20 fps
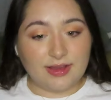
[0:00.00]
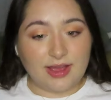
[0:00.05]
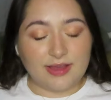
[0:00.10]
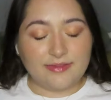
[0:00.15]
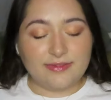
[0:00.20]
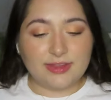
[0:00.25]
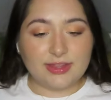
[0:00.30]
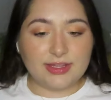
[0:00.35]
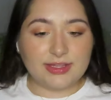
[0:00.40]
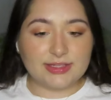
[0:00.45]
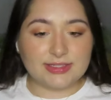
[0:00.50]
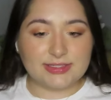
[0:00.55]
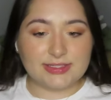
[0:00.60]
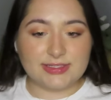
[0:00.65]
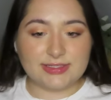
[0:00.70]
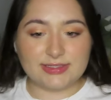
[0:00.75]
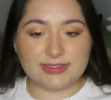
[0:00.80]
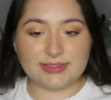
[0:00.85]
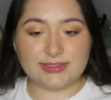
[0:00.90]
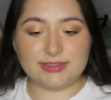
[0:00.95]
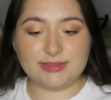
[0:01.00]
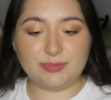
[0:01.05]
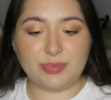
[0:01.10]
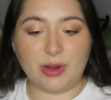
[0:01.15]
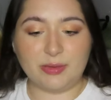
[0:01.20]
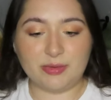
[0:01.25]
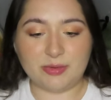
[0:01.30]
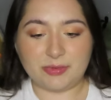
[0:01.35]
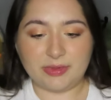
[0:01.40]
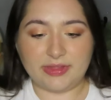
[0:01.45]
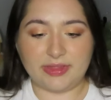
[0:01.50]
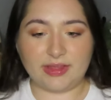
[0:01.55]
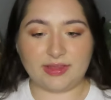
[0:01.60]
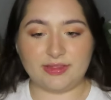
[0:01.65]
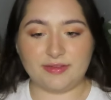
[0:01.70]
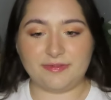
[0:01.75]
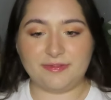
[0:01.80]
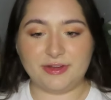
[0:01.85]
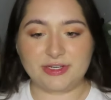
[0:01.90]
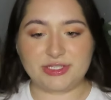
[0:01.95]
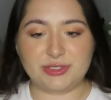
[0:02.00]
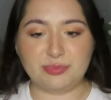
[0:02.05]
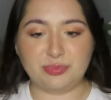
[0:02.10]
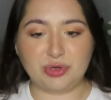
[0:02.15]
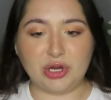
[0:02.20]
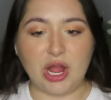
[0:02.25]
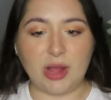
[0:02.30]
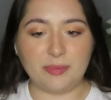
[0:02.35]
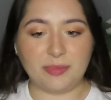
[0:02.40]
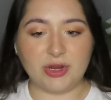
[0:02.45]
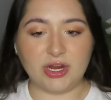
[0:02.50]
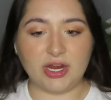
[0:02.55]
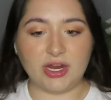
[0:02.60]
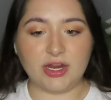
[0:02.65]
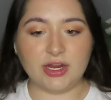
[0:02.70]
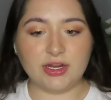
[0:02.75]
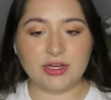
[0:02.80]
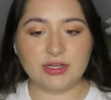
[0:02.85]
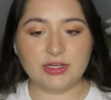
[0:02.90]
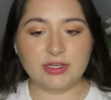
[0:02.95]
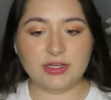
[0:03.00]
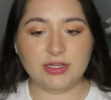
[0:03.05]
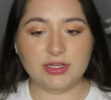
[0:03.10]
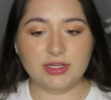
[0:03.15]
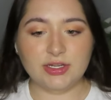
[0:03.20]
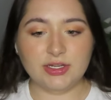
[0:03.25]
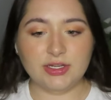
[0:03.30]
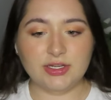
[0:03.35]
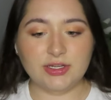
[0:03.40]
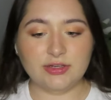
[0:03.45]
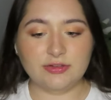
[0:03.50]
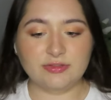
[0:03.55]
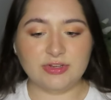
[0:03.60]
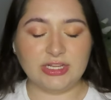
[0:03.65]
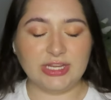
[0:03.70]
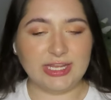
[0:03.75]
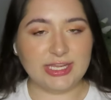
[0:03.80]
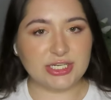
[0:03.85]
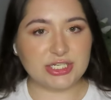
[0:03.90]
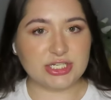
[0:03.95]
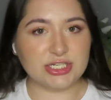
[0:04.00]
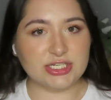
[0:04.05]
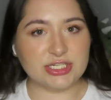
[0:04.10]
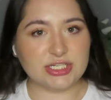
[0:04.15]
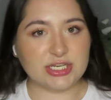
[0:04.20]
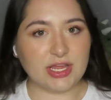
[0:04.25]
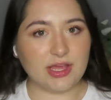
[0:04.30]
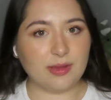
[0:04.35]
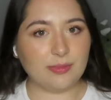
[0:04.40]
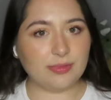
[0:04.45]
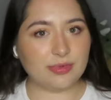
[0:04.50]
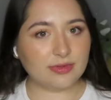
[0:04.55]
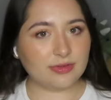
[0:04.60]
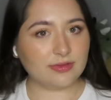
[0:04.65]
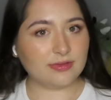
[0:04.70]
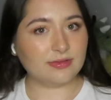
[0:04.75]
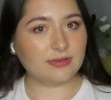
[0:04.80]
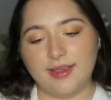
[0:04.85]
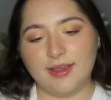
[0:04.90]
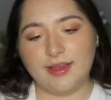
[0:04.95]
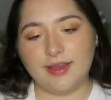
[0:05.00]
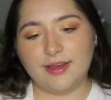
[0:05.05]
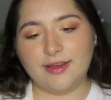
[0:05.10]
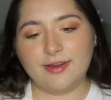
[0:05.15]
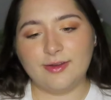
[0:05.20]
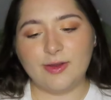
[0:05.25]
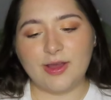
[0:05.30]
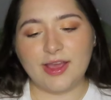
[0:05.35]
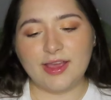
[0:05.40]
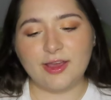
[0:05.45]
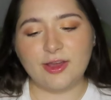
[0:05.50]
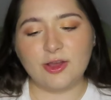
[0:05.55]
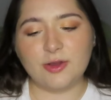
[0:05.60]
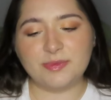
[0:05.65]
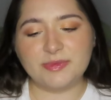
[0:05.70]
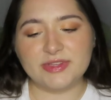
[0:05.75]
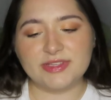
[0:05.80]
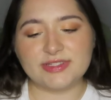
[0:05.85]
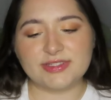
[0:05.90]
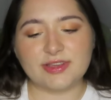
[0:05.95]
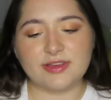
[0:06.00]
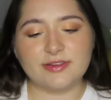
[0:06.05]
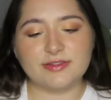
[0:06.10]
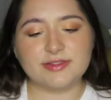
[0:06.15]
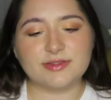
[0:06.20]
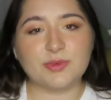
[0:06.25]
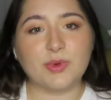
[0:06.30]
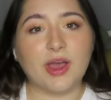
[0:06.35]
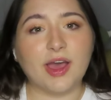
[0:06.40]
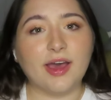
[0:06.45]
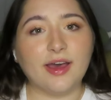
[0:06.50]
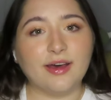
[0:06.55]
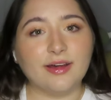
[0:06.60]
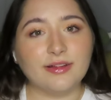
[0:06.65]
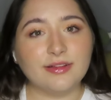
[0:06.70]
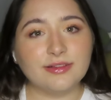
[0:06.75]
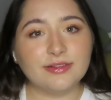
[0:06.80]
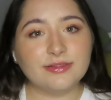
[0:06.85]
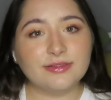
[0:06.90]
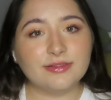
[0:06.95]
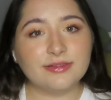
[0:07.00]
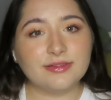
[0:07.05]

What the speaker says: I feel like this is probably like the first proper relationship. Oh, I hope this goes well.